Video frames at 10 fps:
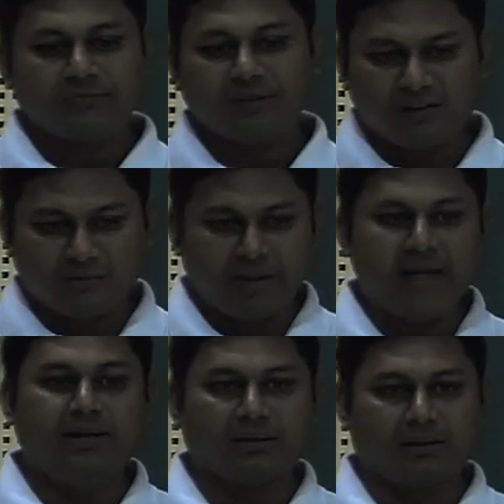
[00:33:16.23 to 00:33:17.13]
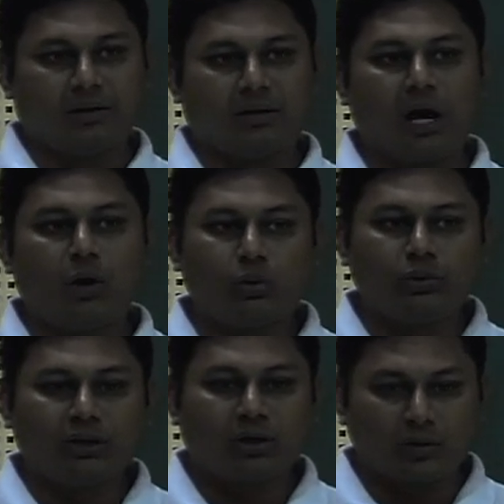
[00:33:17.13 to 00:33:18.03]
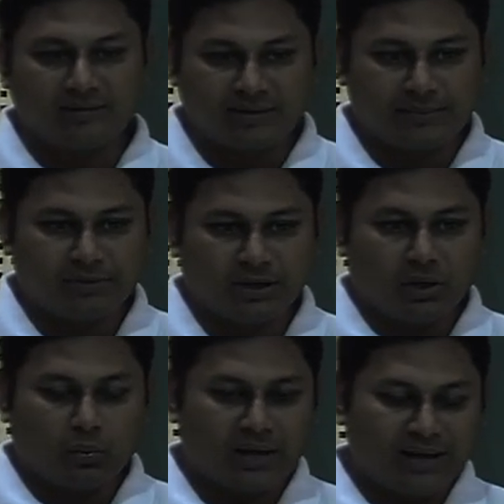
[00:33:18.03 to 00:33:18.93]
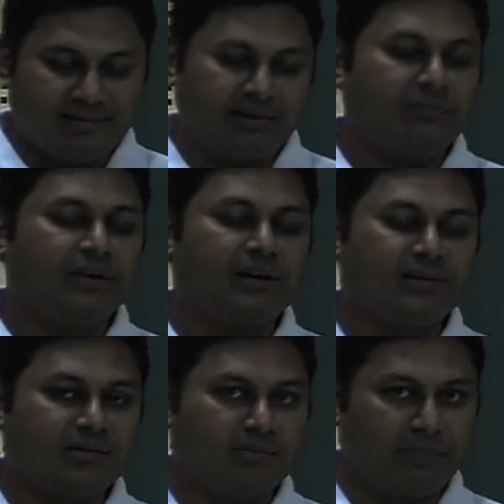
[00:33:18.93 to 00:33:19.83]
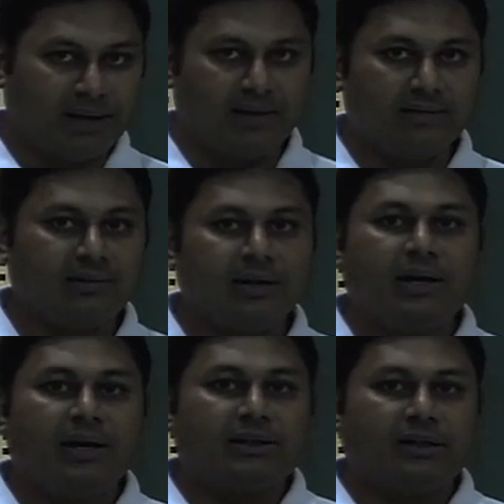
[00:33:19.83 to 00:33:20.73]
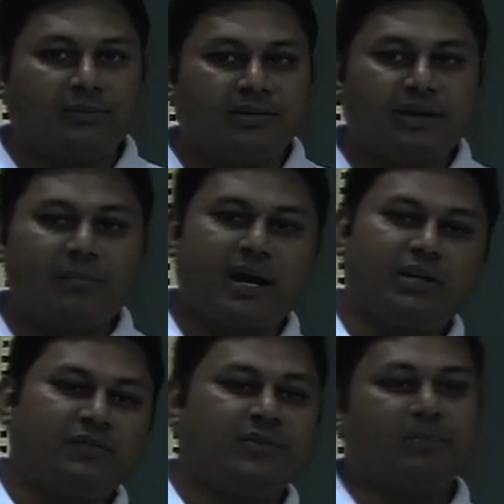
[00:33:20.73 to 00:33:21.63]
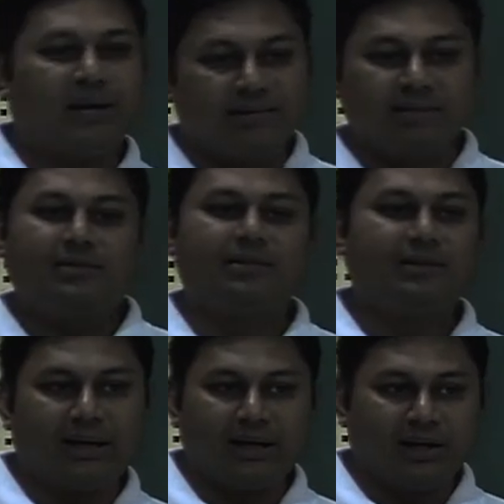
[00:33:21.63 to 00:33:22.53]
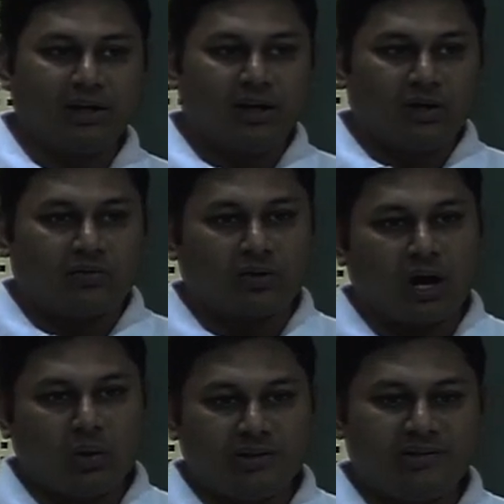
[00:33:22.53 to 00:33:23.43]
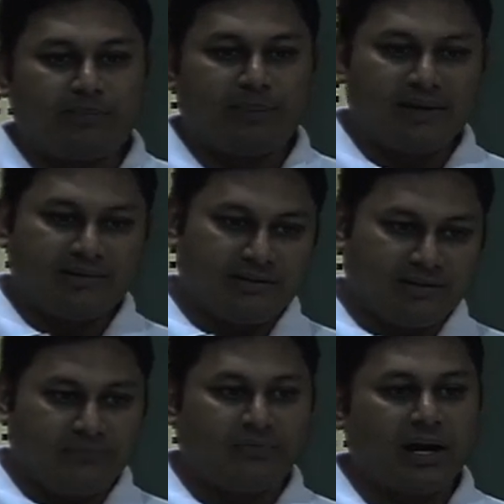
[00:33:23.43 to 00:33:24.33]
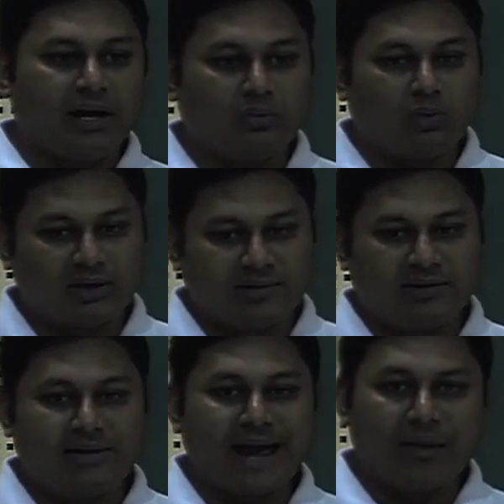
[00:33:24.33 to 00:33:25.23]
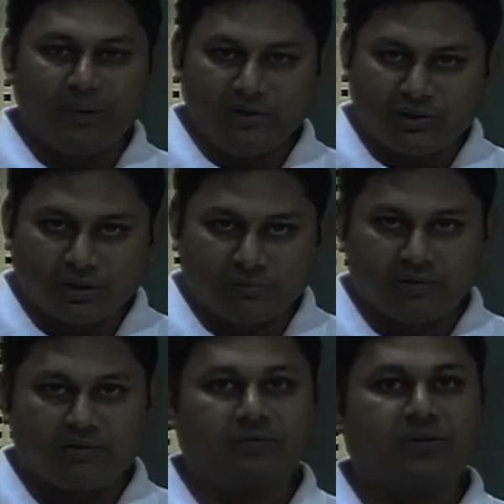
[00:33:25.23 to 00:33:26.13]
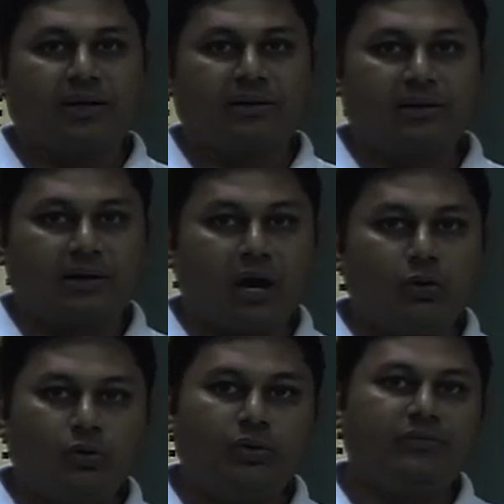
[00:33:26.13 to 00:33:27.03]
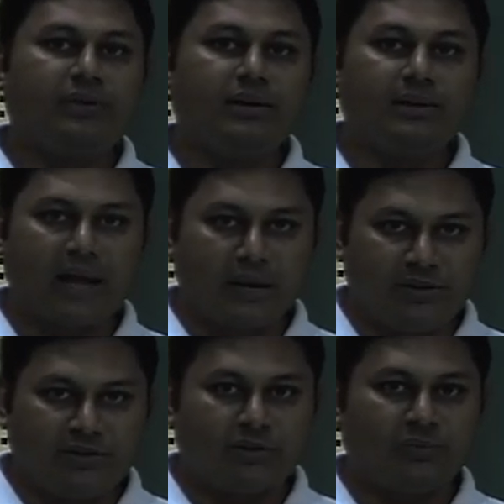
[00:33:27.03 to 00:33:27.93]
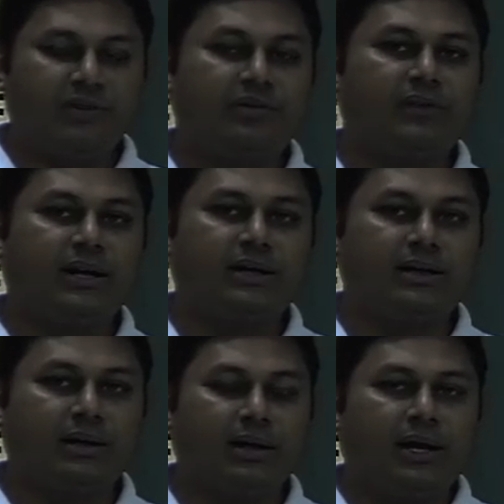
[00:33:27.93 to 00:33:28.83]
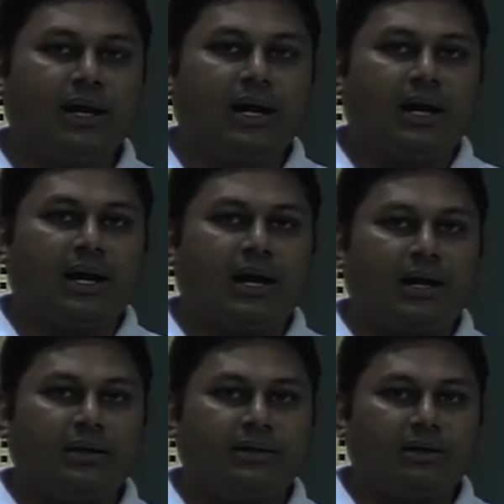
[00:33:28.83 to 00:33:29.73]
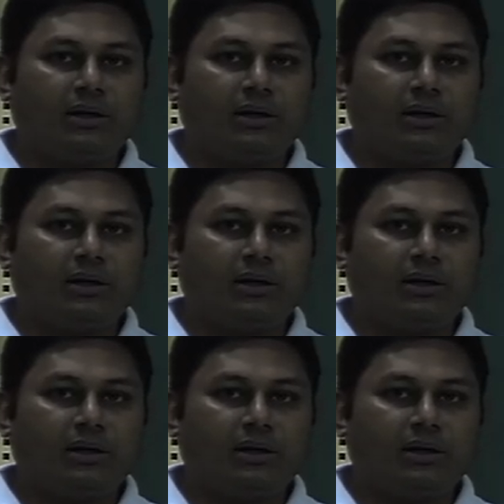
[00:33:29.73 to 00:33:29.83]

spanning, how the concept, when I say vector space, that means some kind of space is there. So how this space is defined, what is the dimension of this vector, how to define the dimension of this vector, and